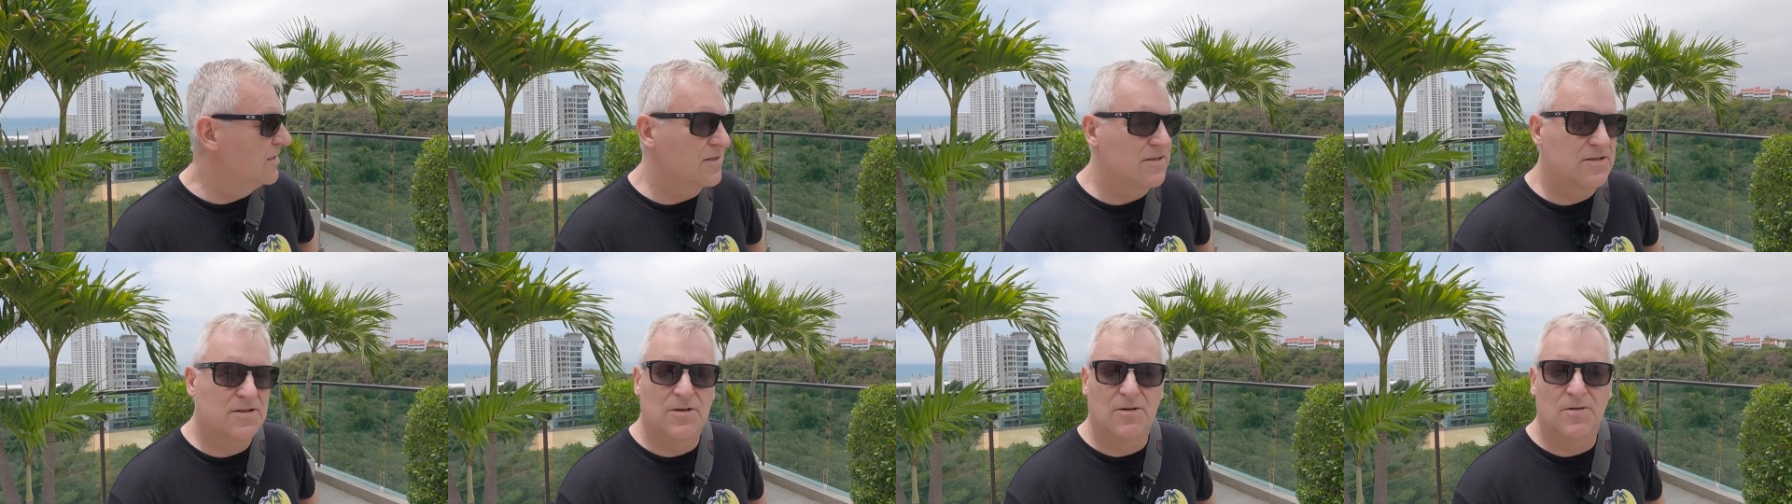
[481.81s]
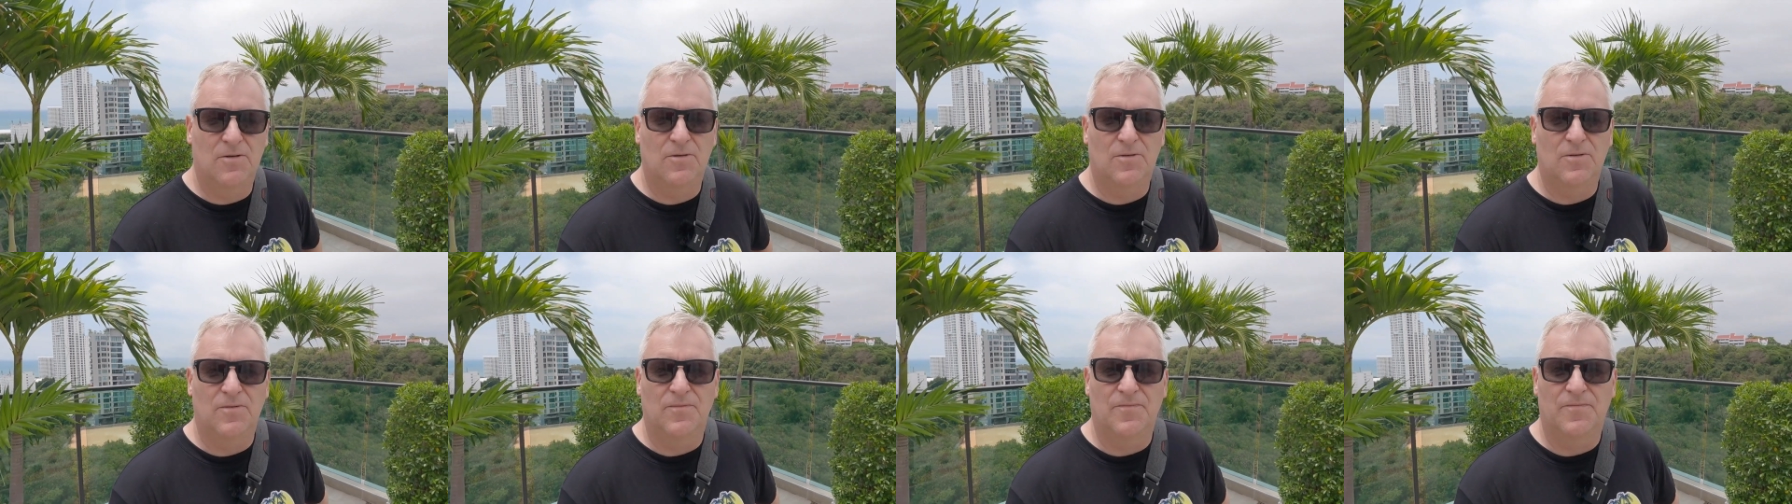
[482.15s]

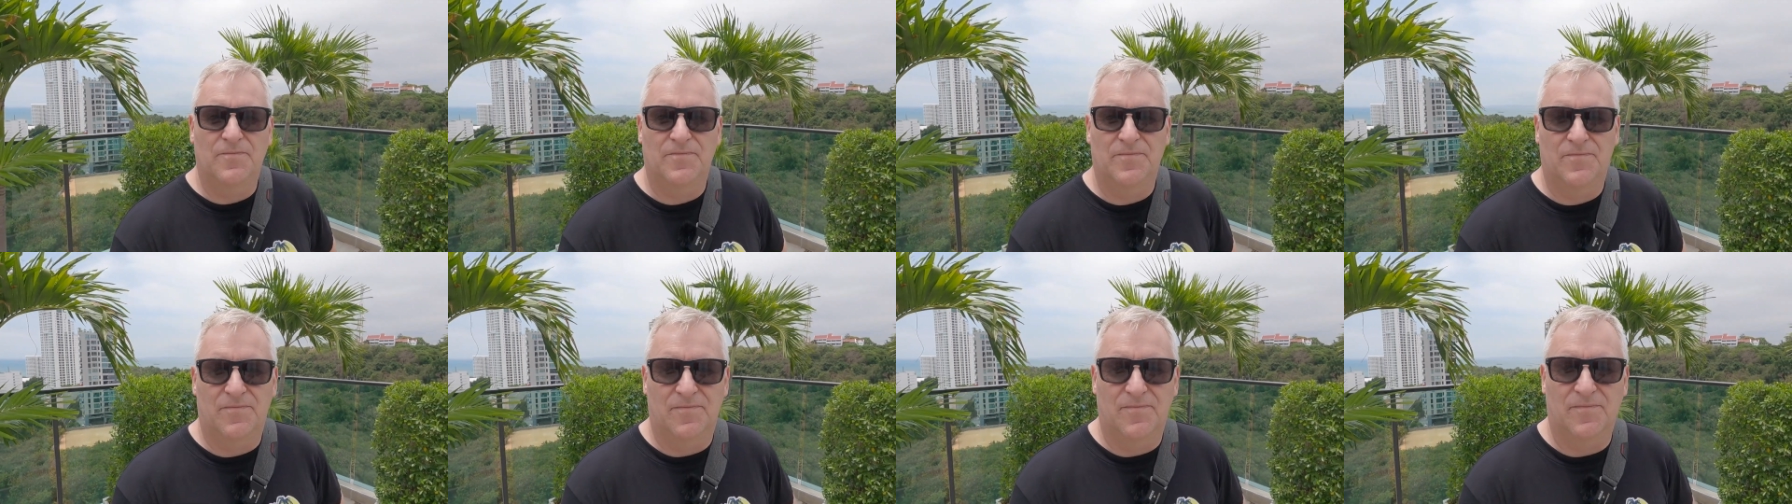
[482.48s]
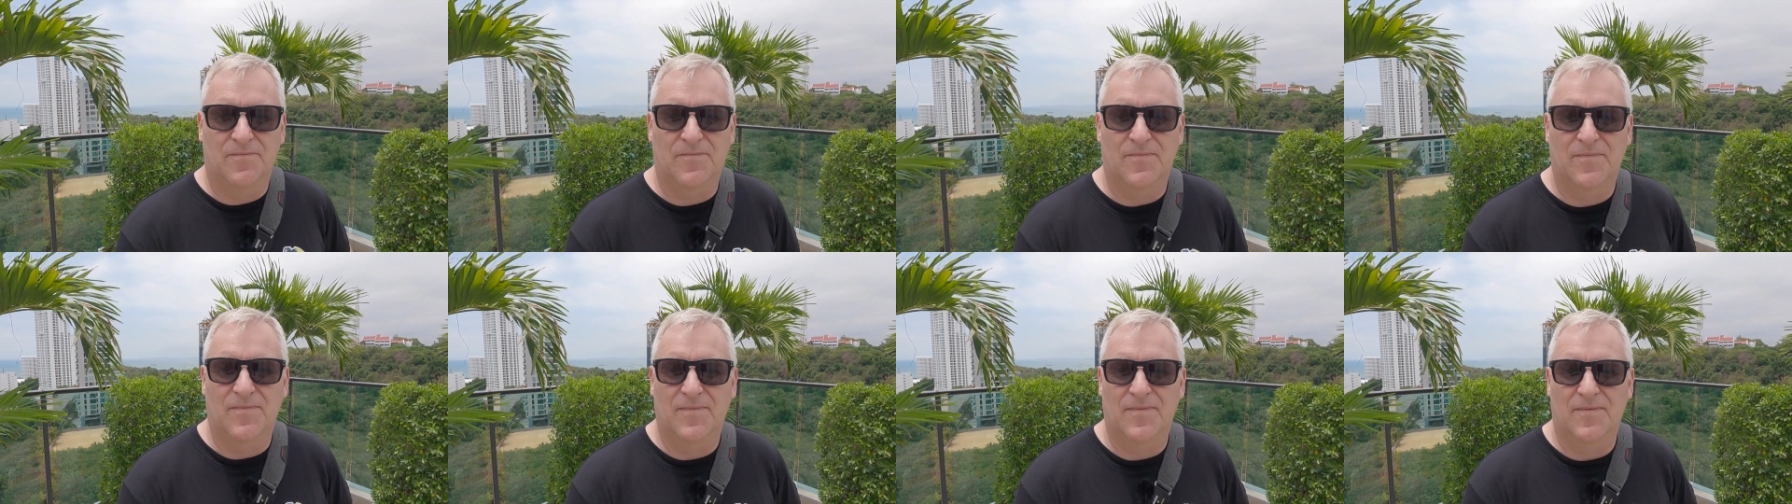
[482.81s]
So
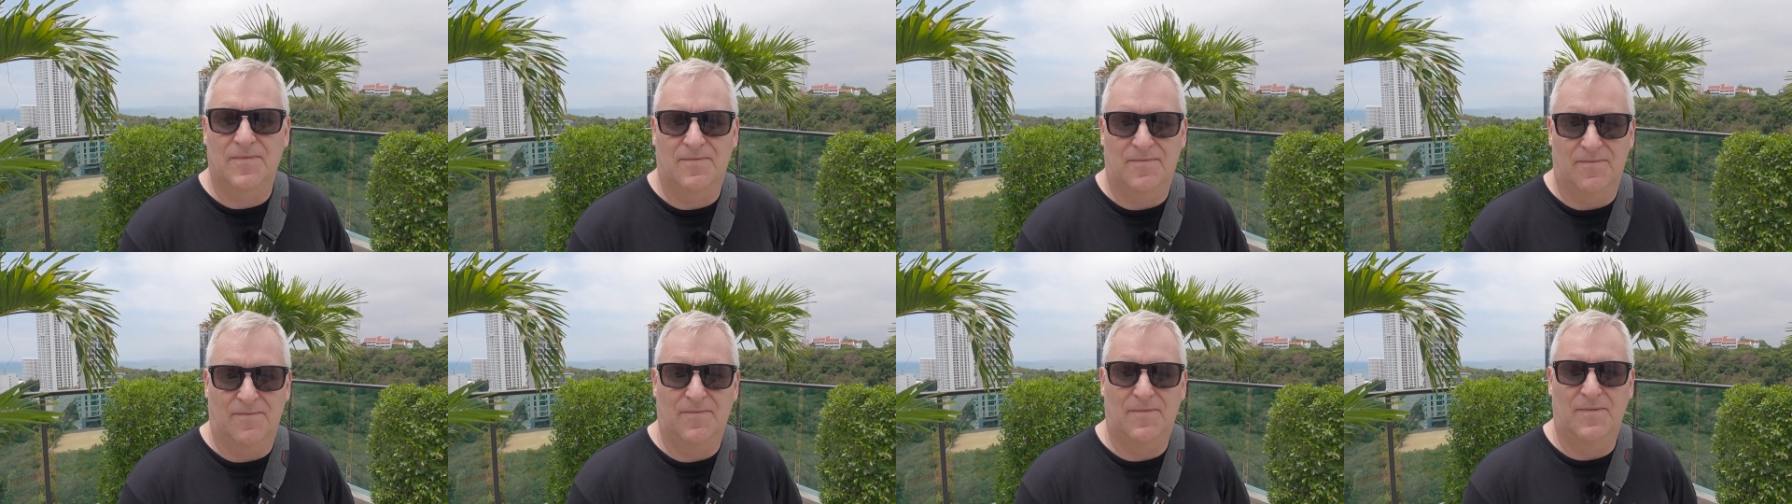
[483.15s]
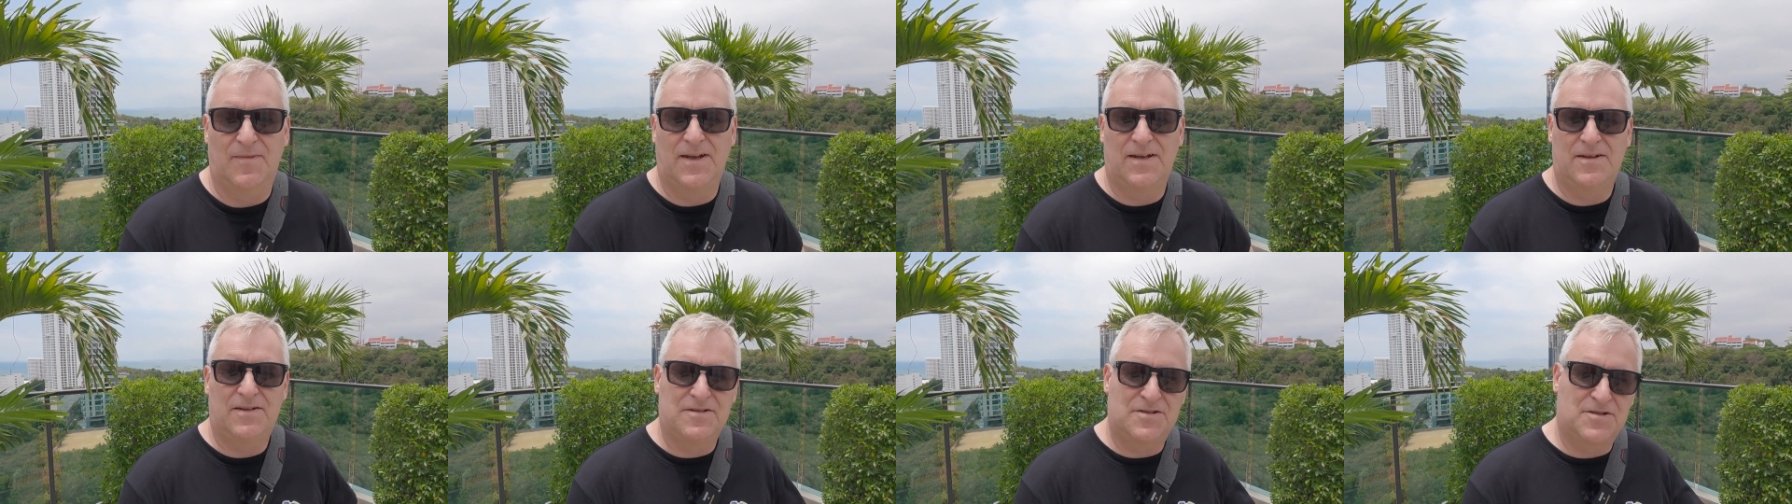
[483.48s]

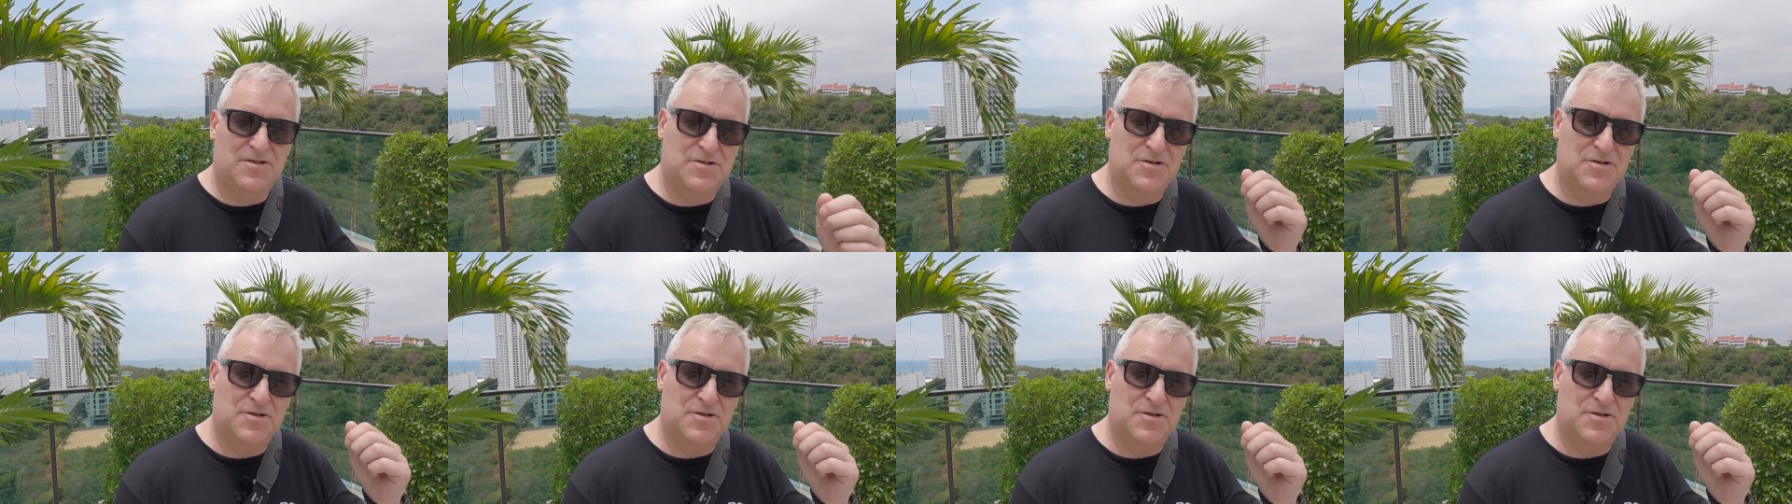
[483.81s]
that's